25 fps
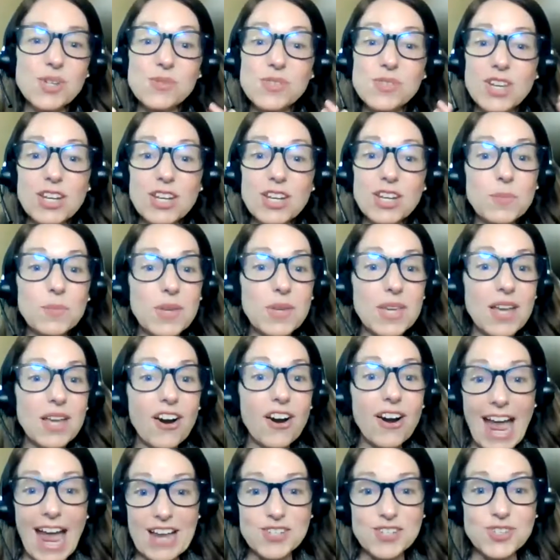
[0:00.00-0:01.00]
She was going to
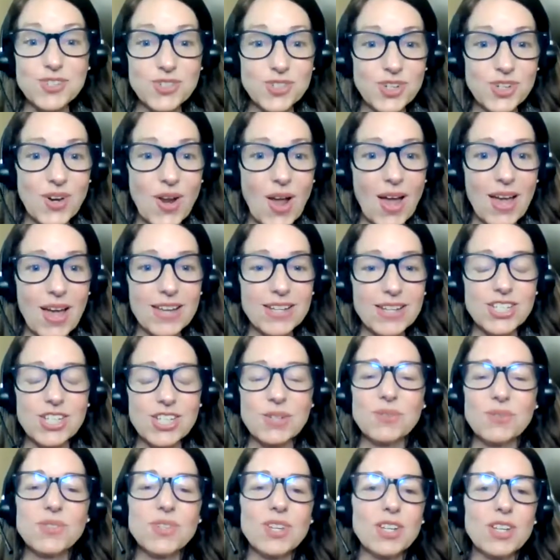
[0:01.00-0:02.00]
be our astronaut.
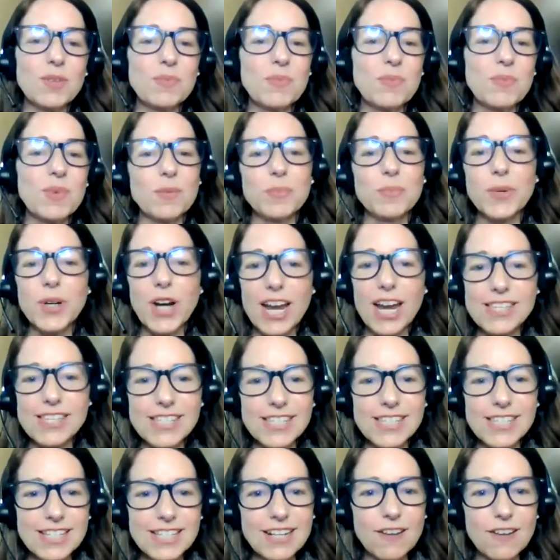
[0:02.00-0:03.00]
She was going to be the
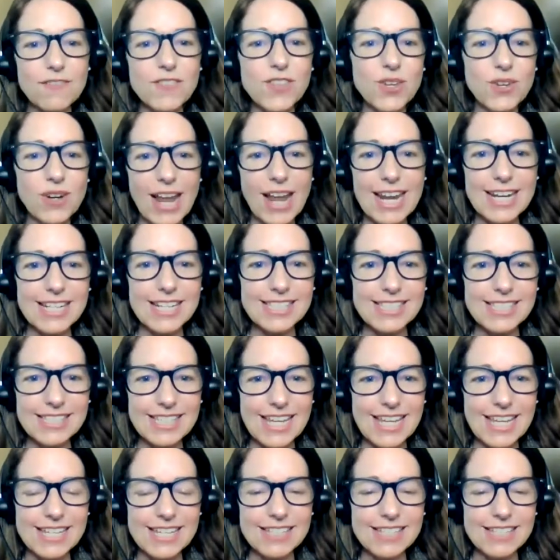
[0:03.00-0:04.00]
president of the United
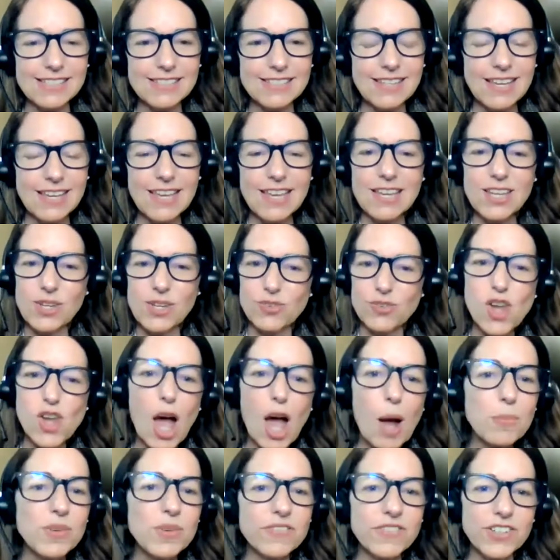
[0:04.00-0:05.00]
States, the
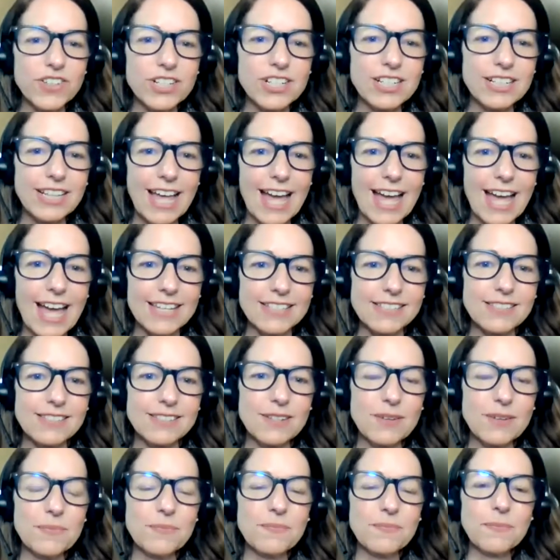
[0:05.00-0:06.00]
top of her
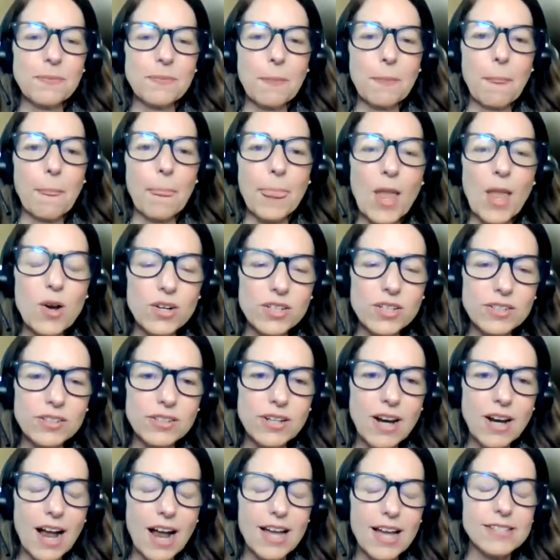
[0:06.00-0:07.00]
class.
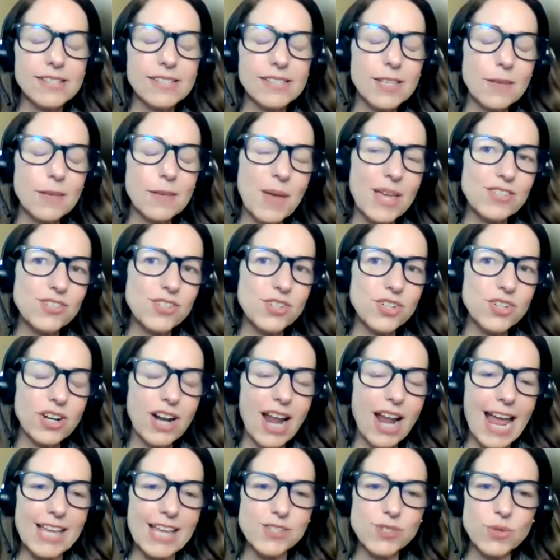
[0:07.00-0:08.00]
Her
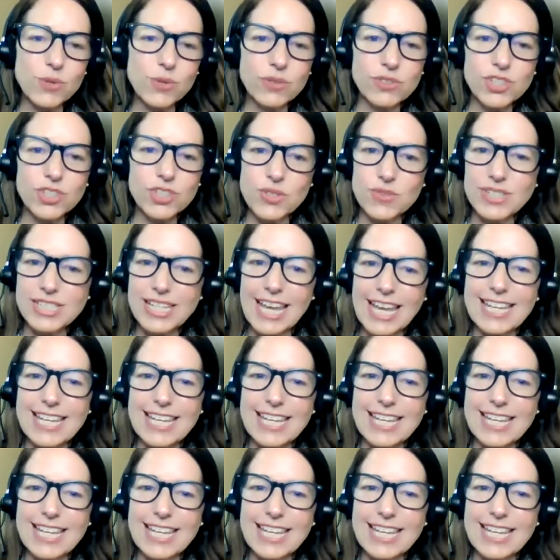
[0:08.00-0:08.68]
semester in high school, she was